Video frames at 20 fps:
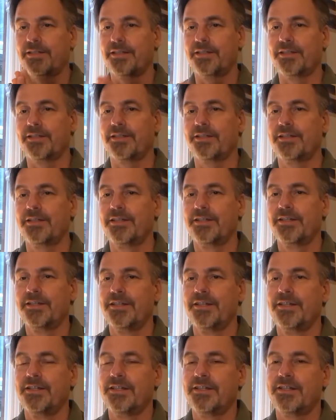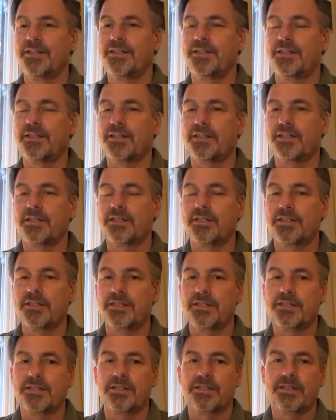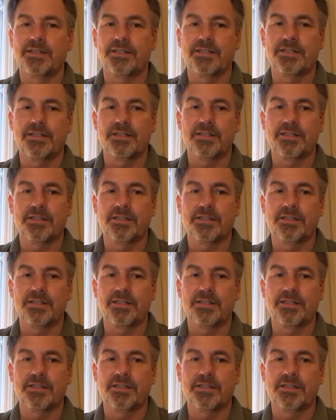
in, in the, the,